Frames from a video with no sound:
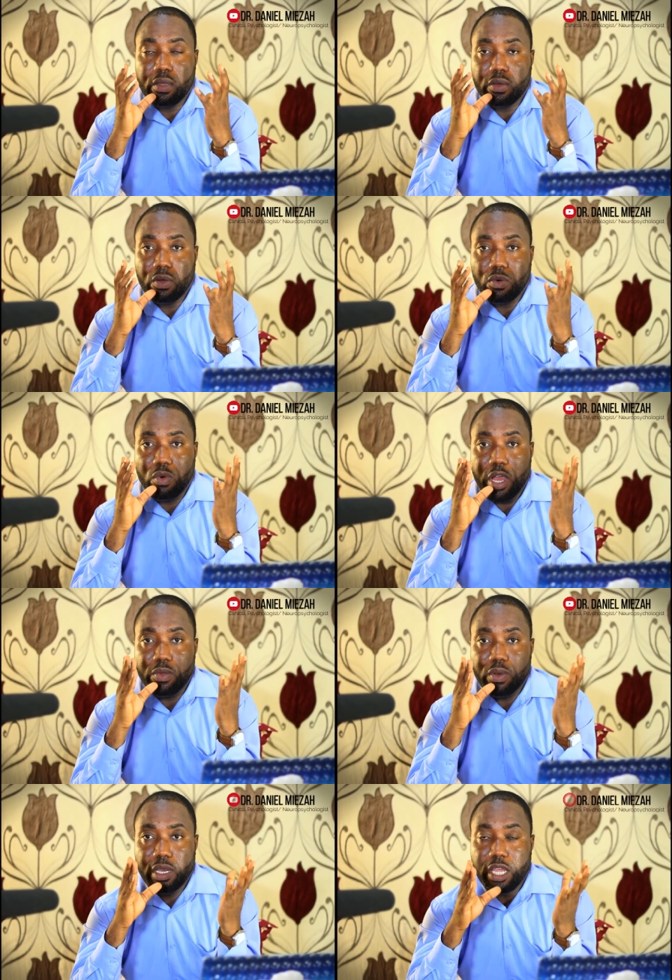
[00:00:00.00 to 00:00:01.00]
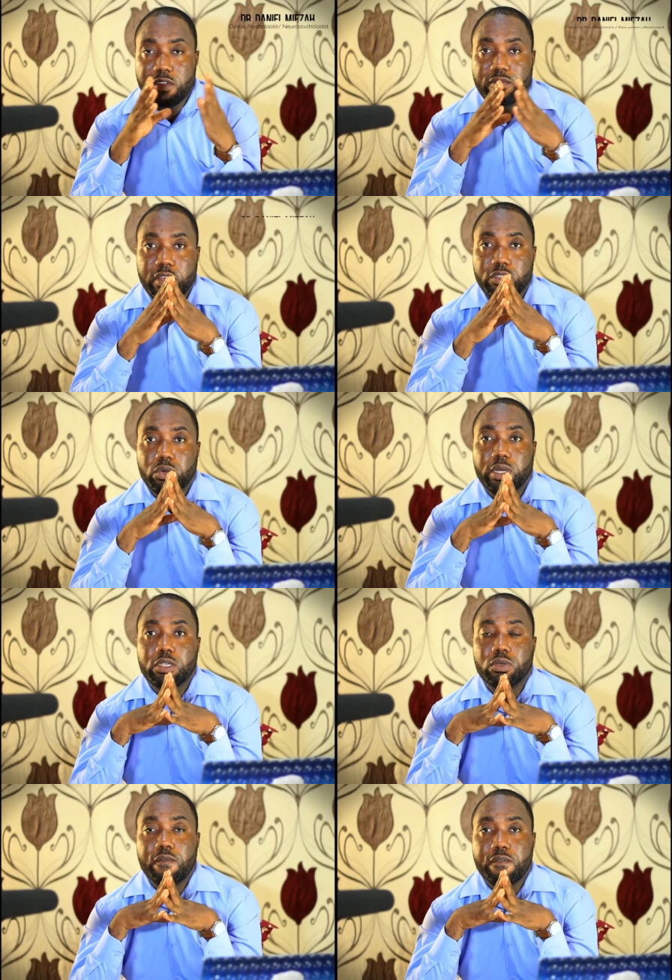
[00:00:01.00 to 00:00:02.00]
you know, where you live, and so on
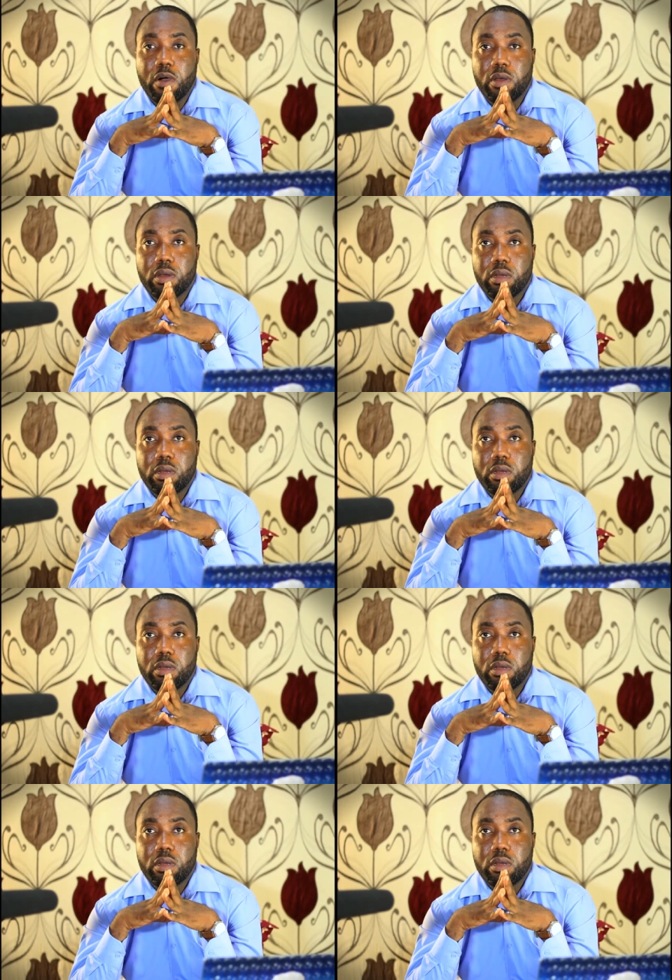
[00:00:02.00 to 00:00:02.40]
and so forth.